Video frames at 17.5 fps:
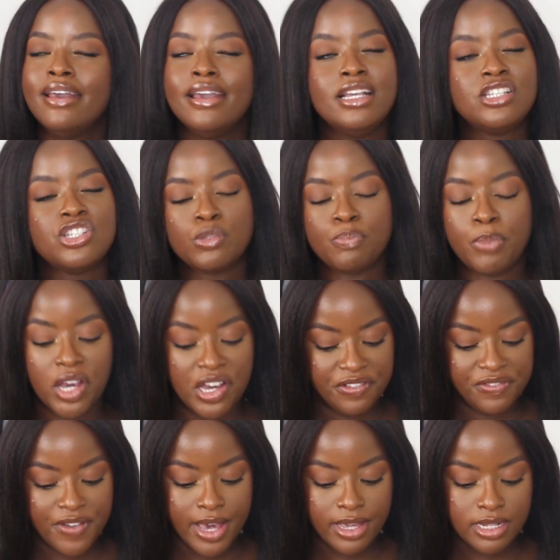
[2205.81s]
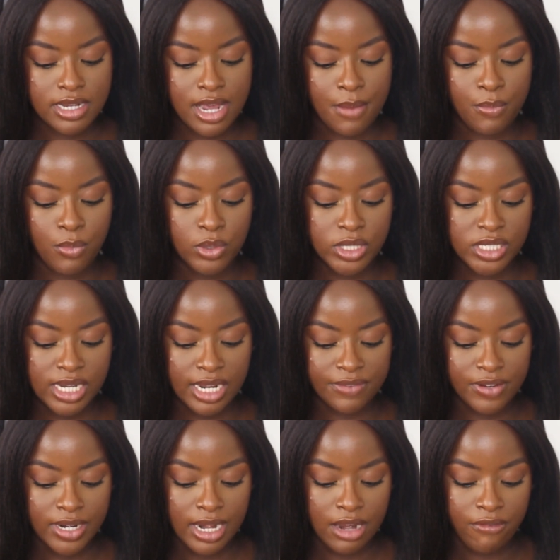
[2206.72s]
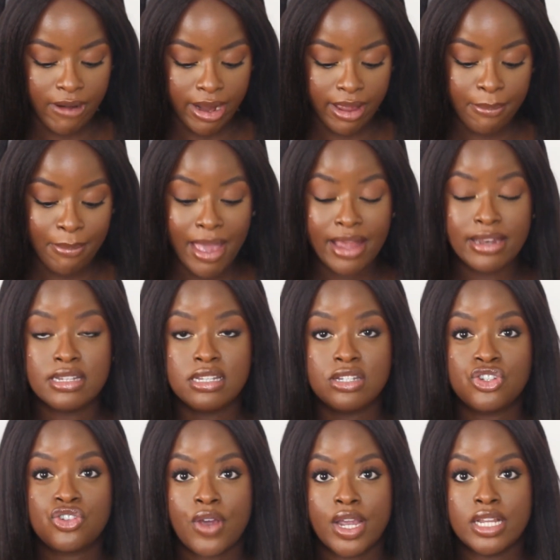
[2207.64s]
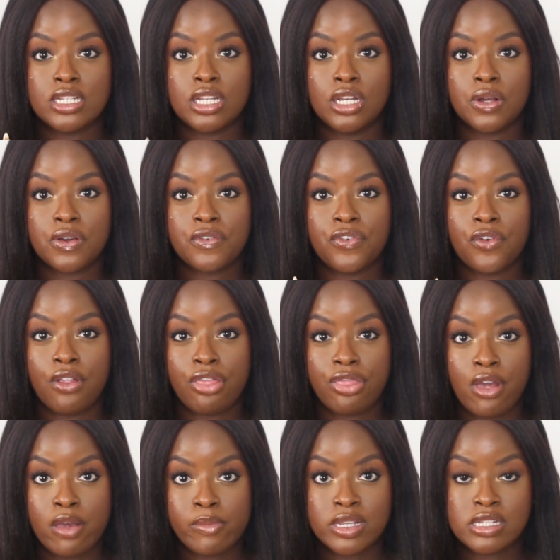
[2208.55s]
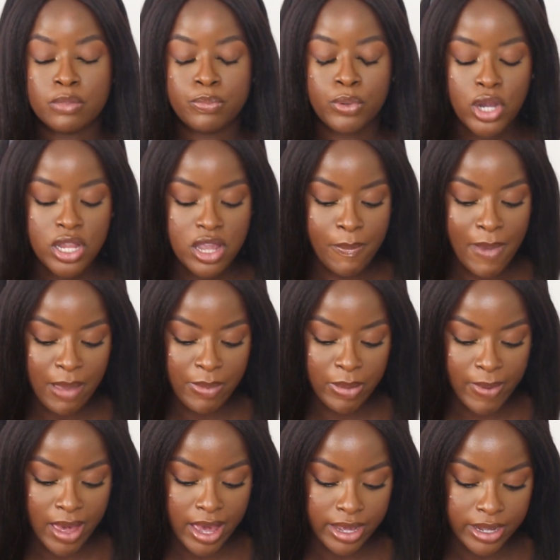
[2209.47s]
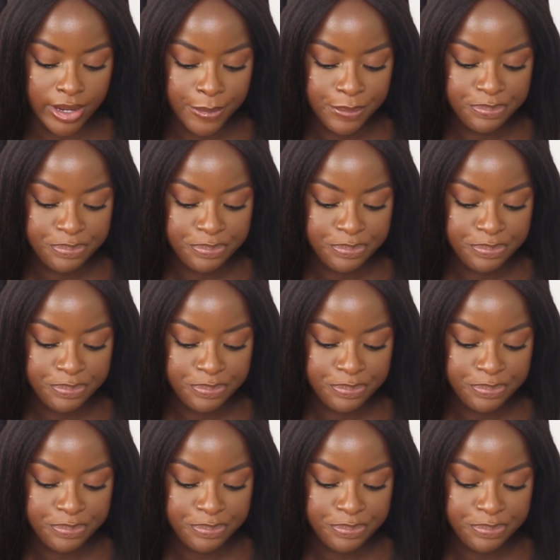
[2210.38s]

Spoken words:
It's just perfect, and would definitely recommend trying to look for a thermos to put in your baby bag.